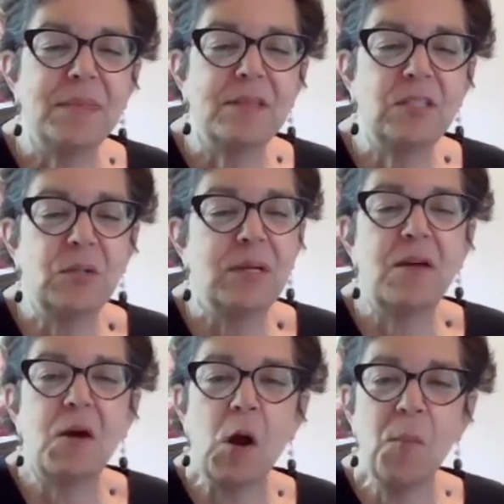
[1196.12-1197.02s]
doing
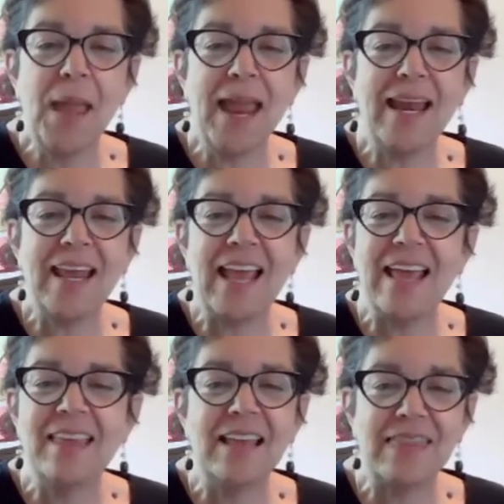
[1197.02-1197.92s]
their own painting,
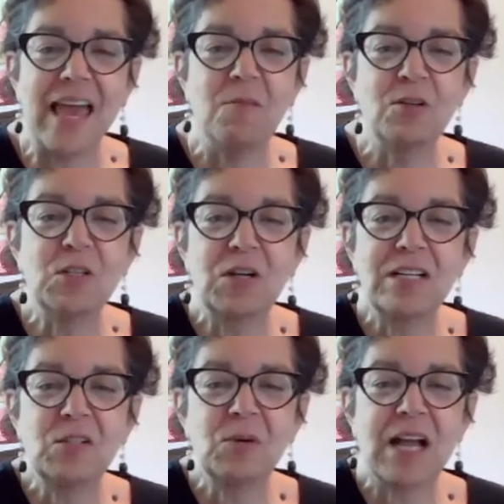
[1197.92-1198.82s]
and then that would turn
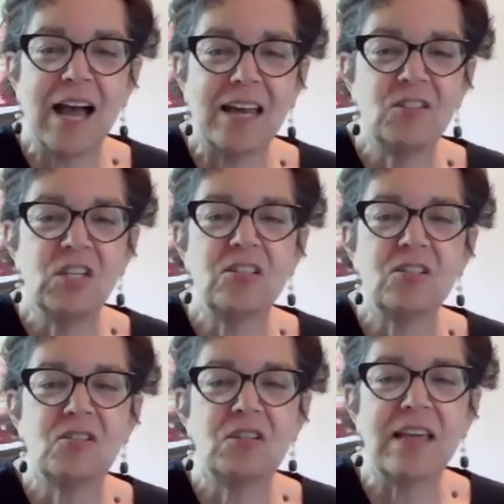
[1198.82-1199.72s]
into a cottage
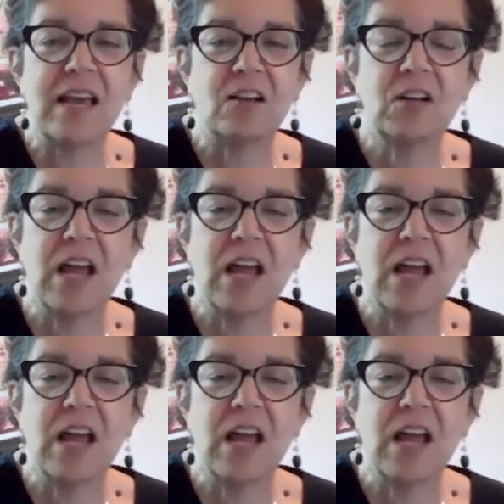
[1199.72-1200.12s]
industry that could